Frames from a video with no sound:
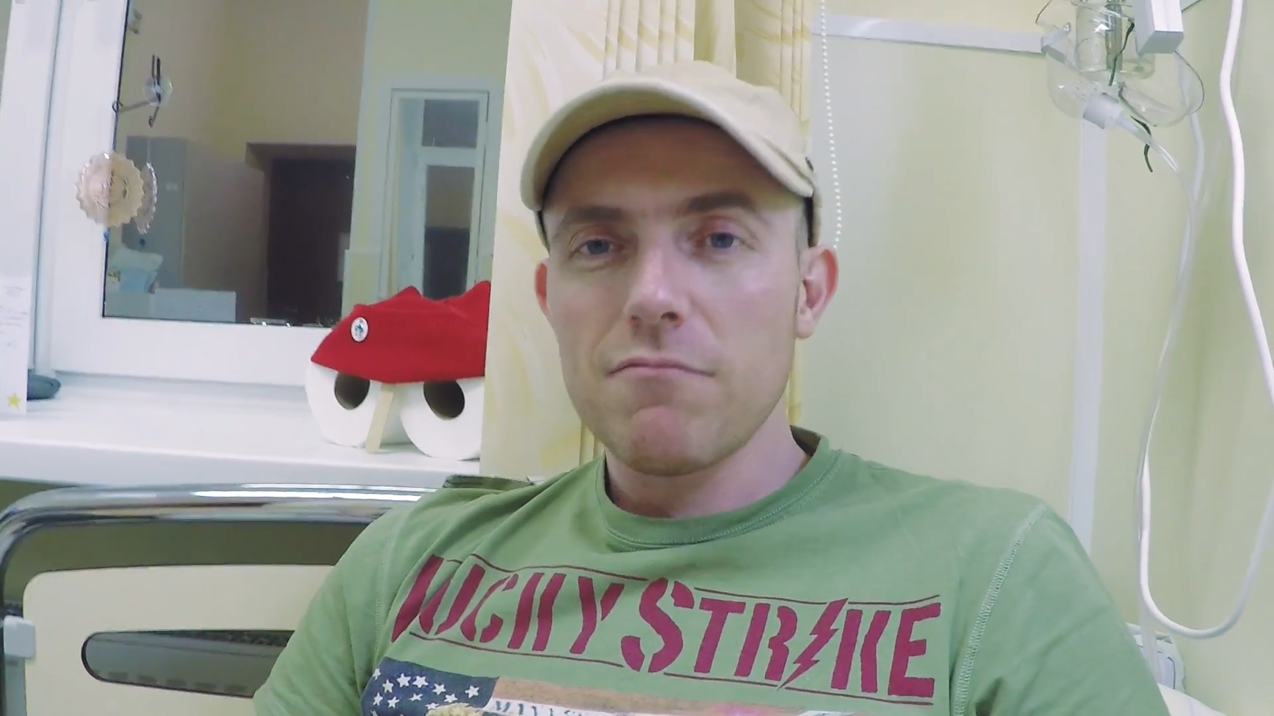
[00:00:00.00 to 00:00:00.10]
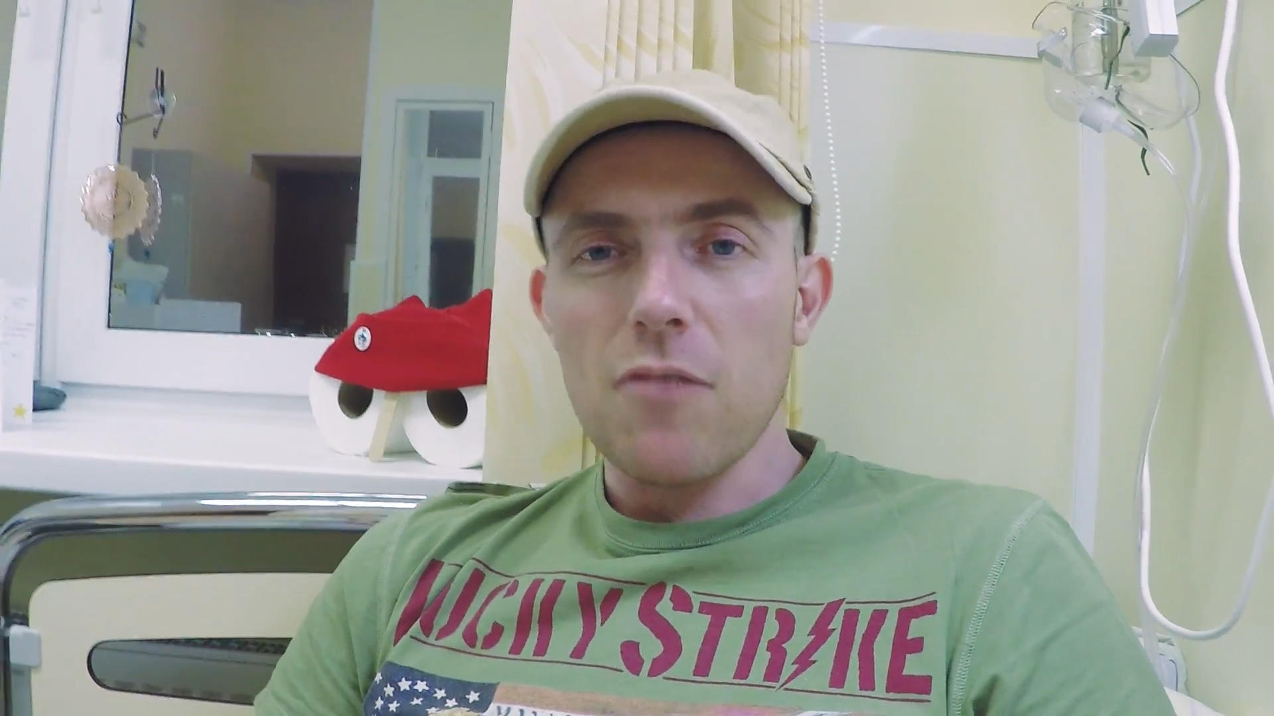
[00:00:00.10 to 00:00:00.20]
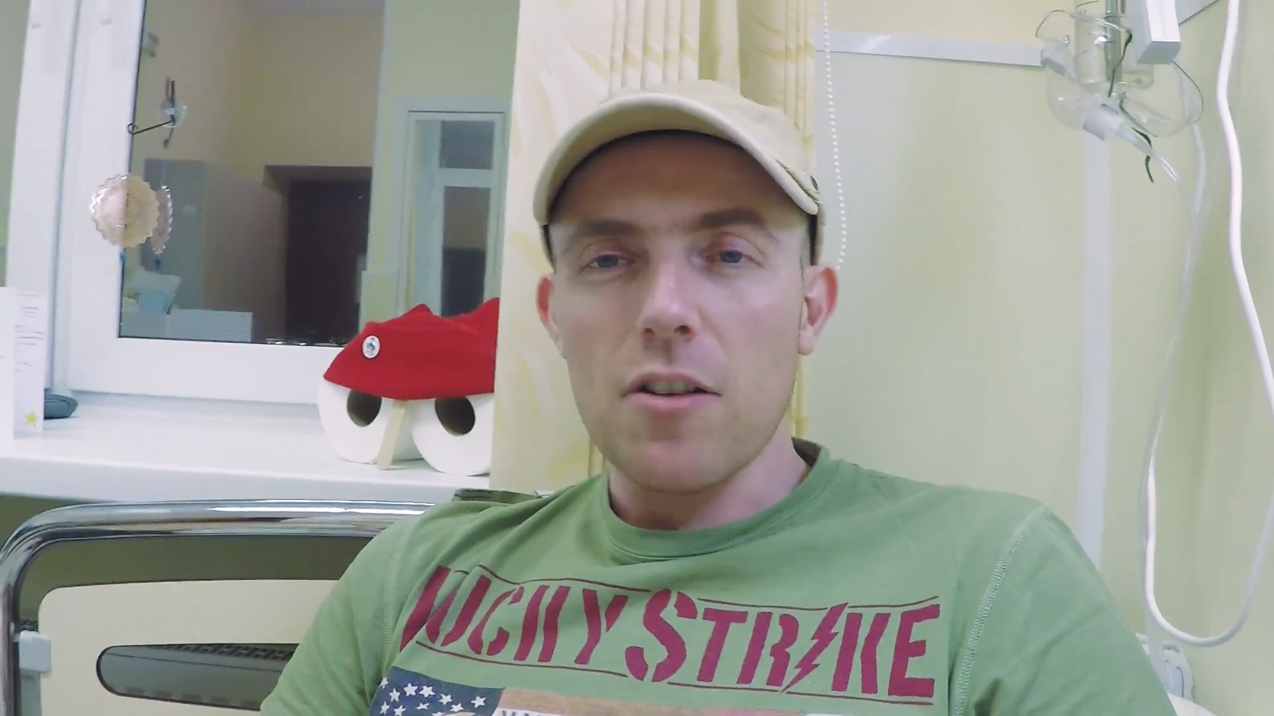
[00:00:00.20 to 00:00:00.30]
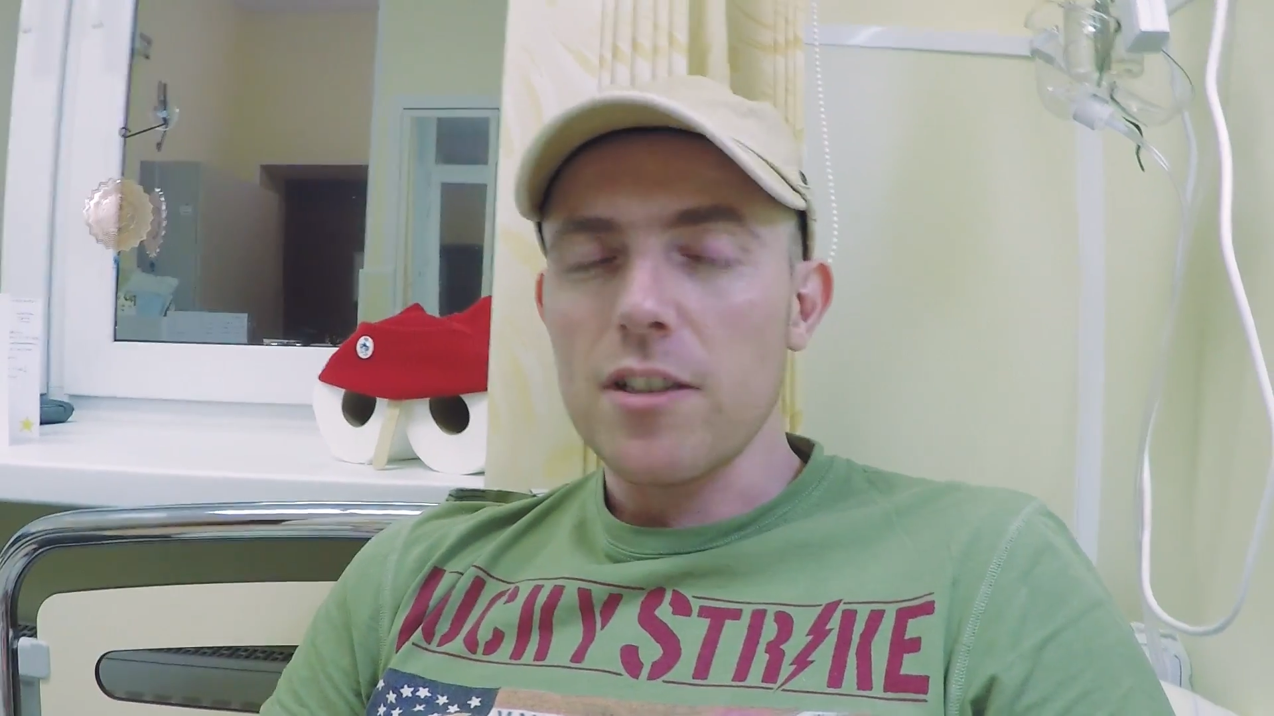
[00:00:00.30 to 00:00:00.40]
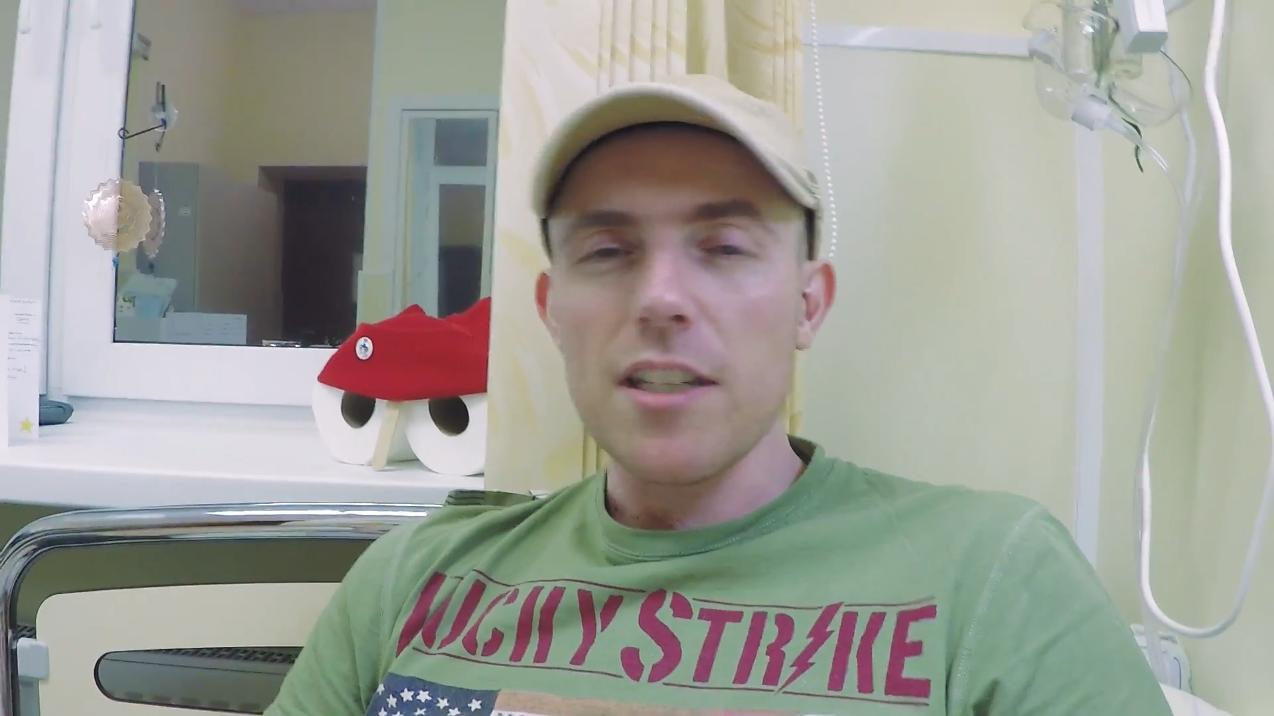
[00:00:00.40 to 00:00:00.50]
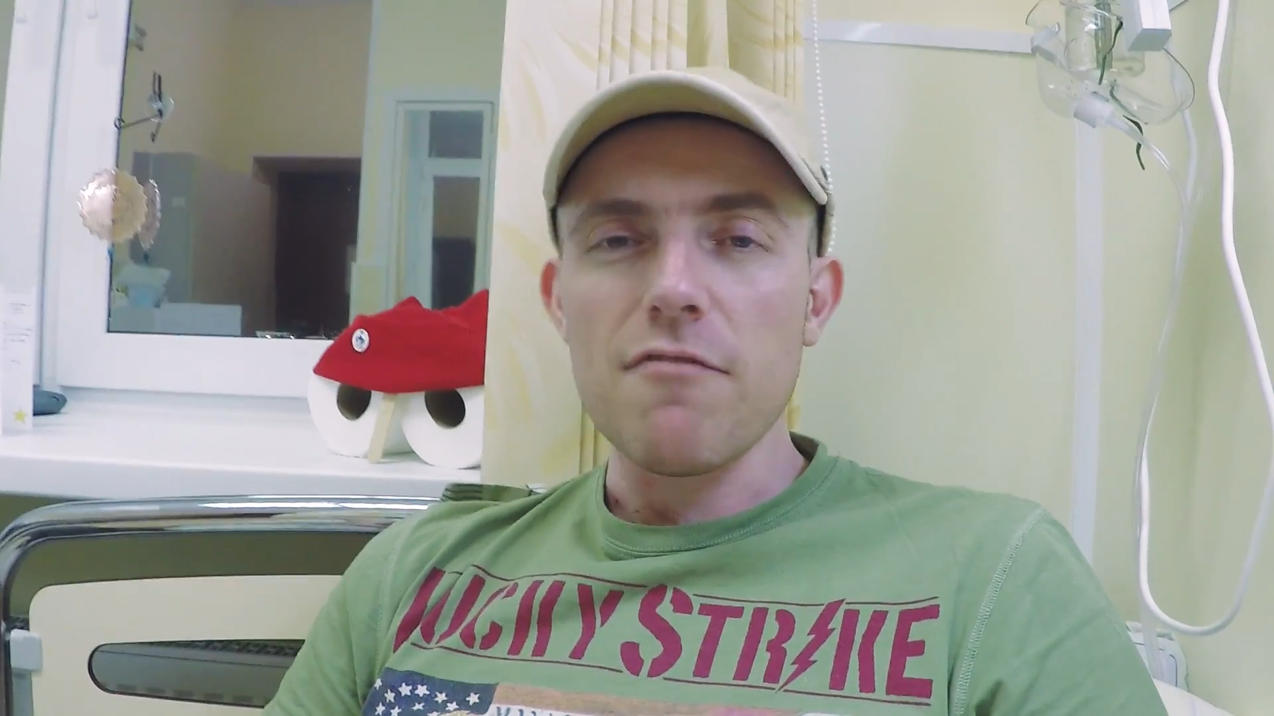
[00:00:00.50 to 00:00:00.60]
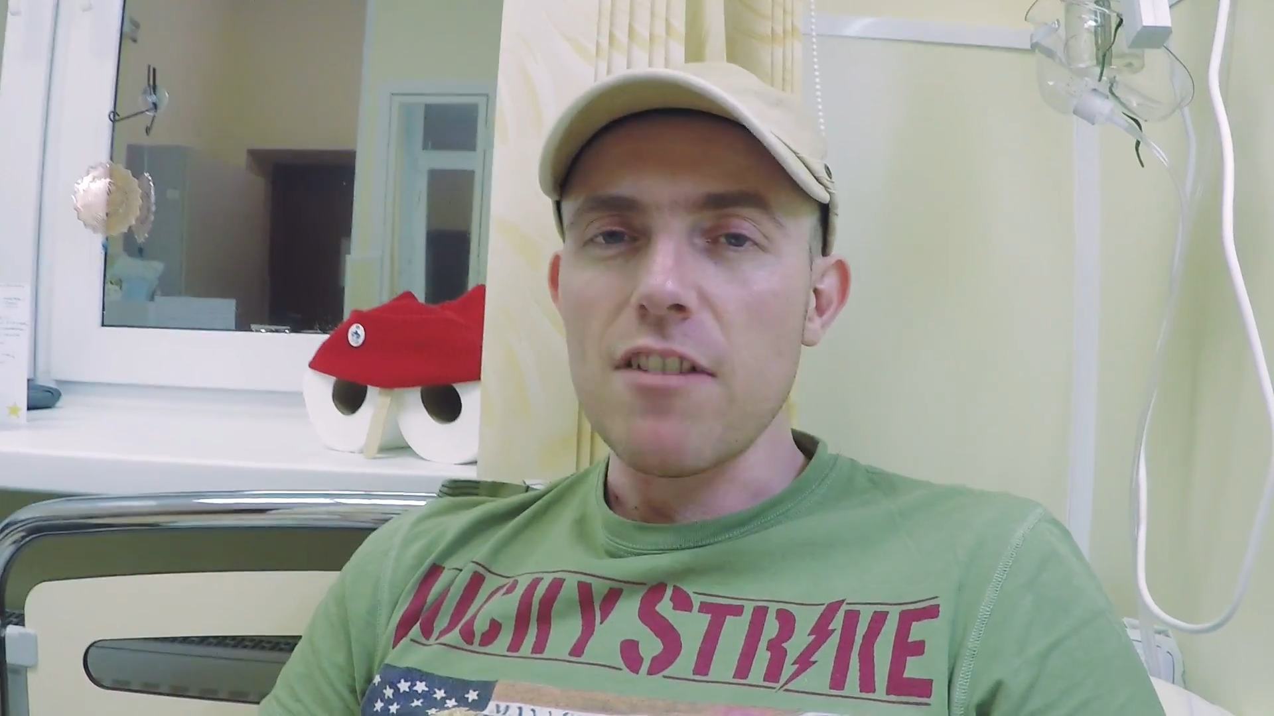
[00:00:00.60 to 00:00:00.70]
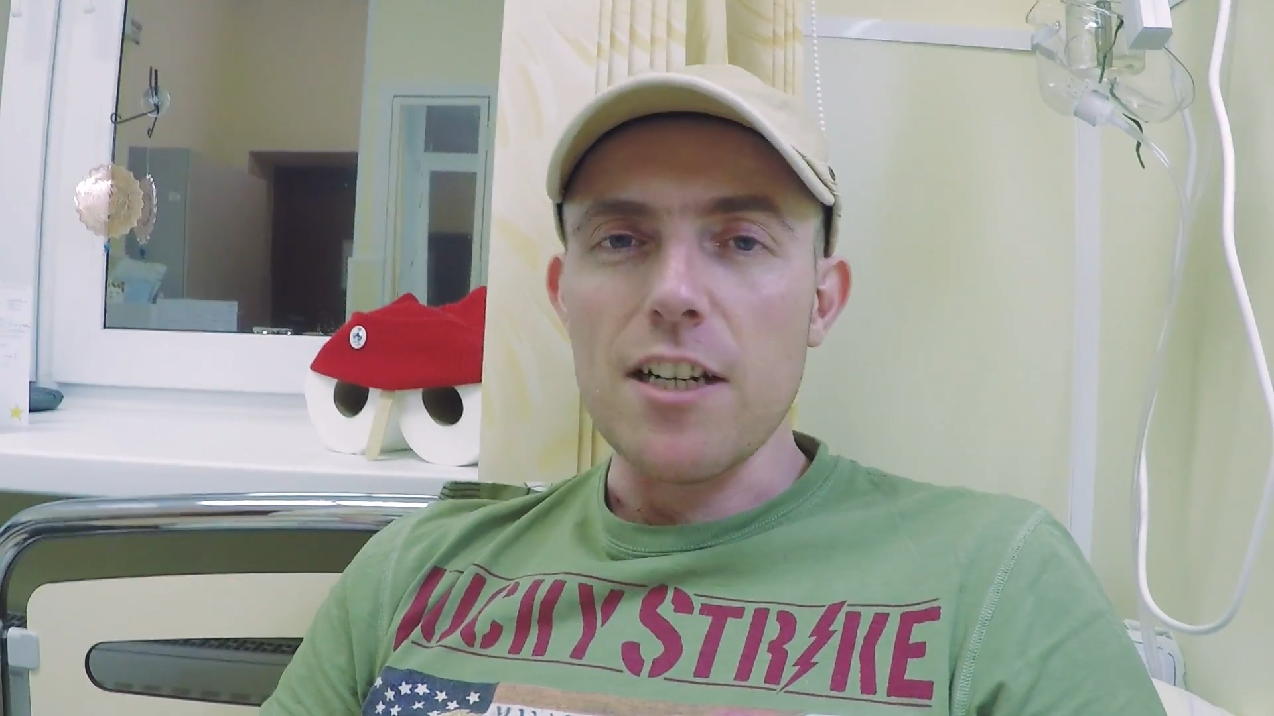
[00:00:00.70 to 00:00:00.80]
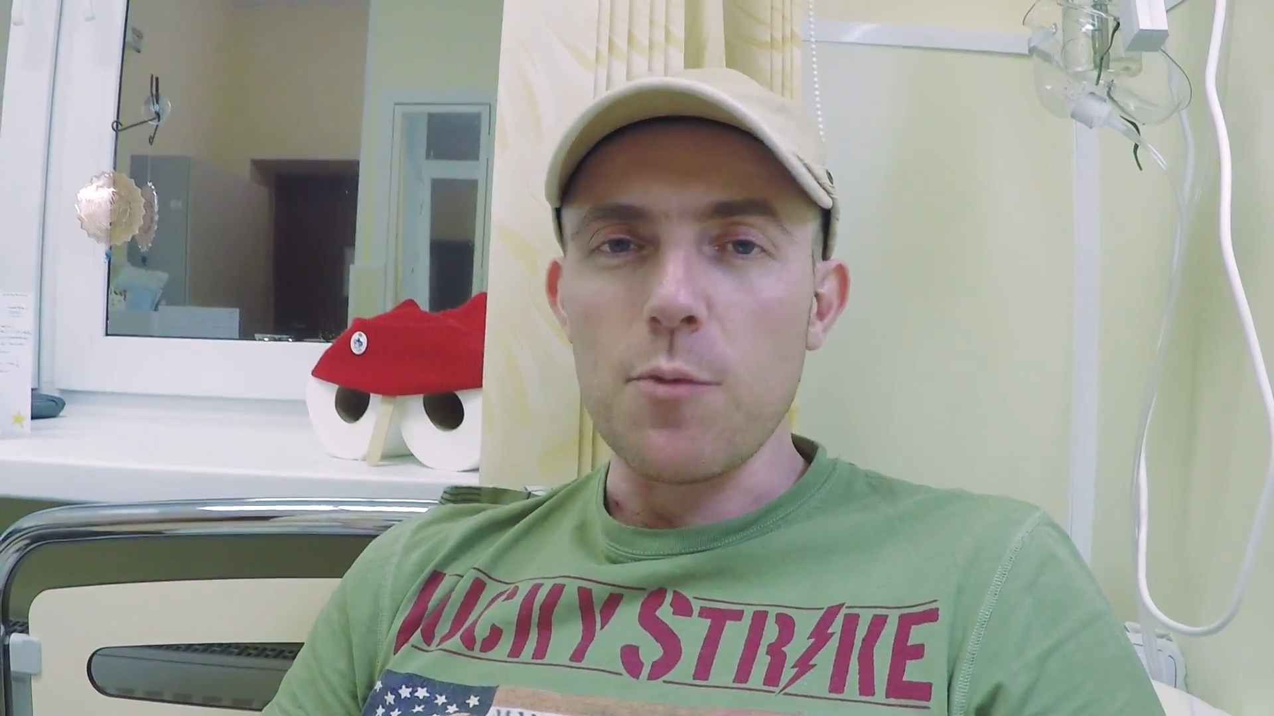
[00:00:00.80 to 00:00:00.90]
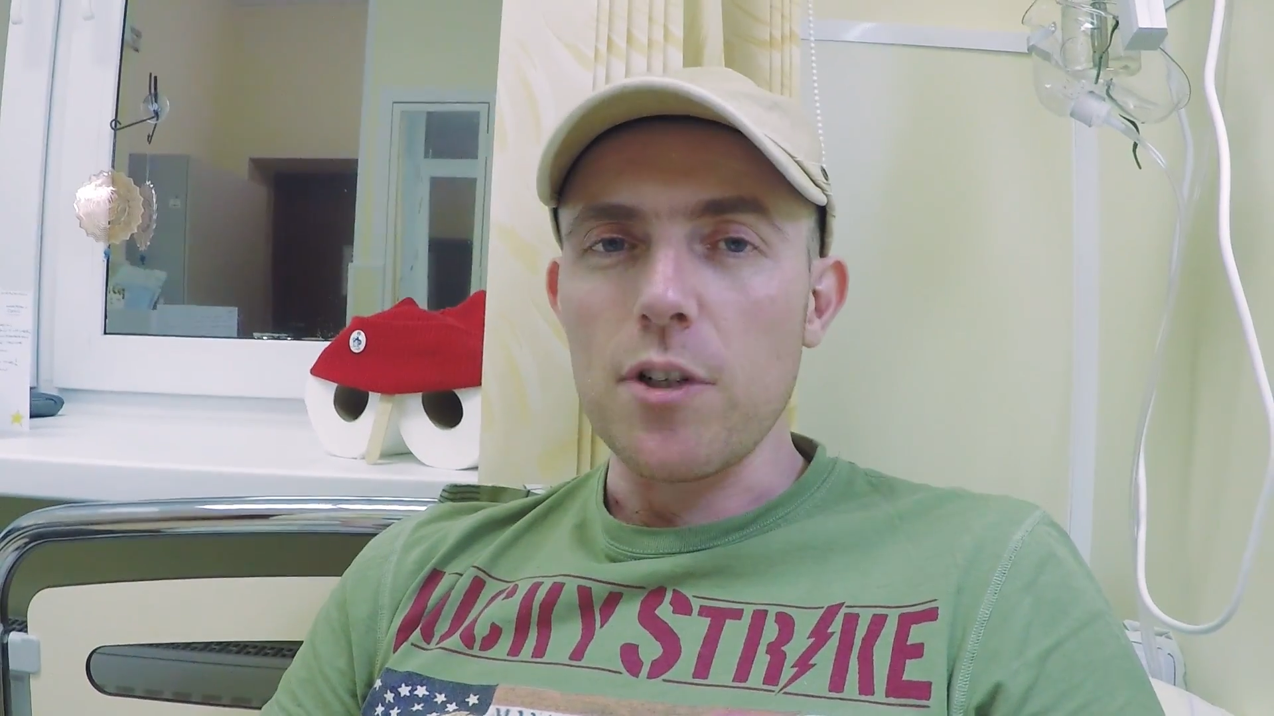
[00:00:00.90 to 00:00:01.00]
Honestly,
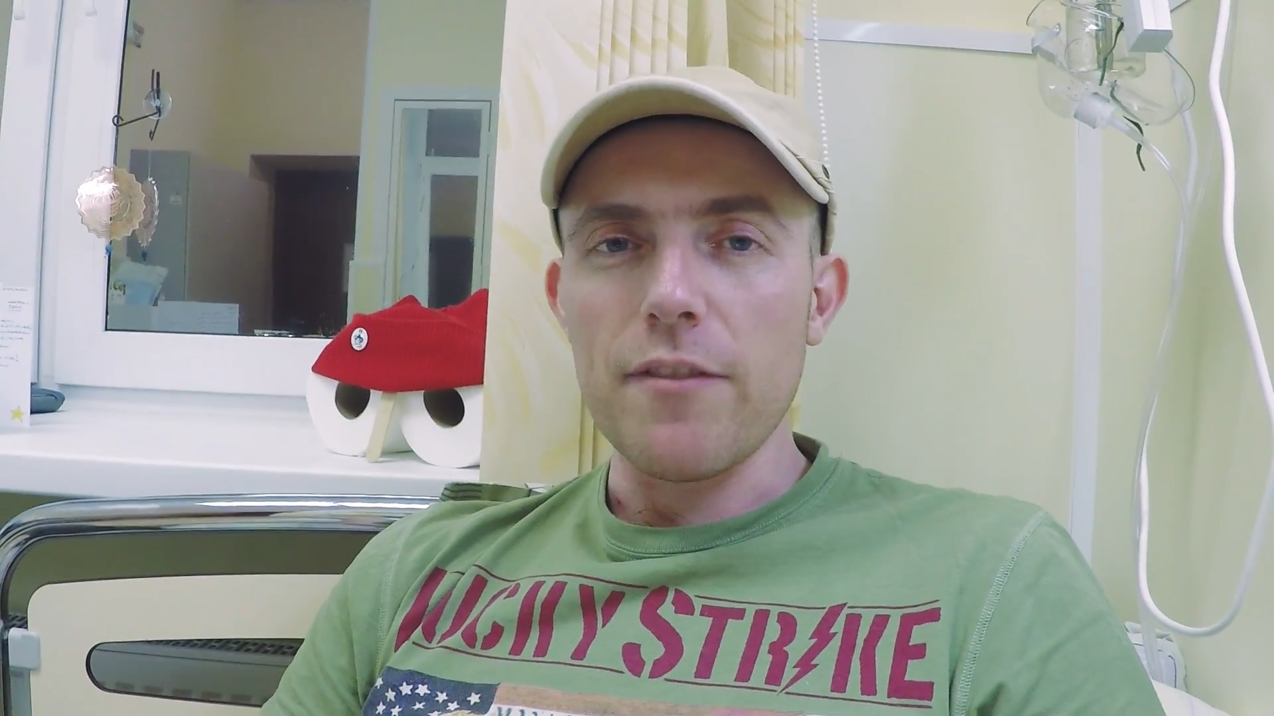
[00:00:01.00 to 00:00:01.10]
really wouldn't